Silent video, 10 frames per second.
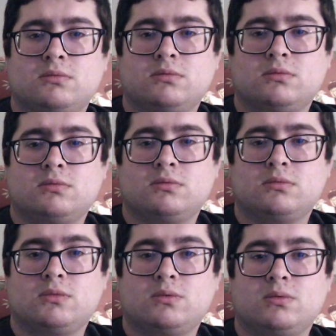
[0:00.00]

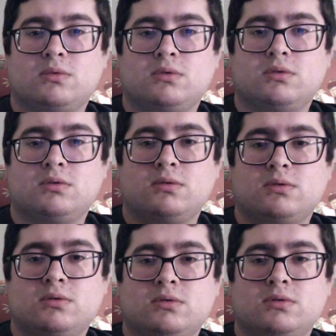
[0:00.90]

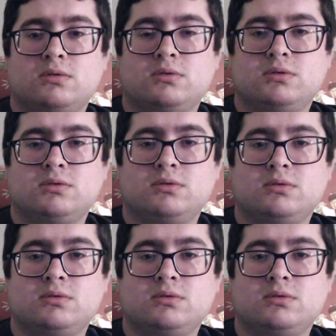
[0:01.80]
Nobody speaks.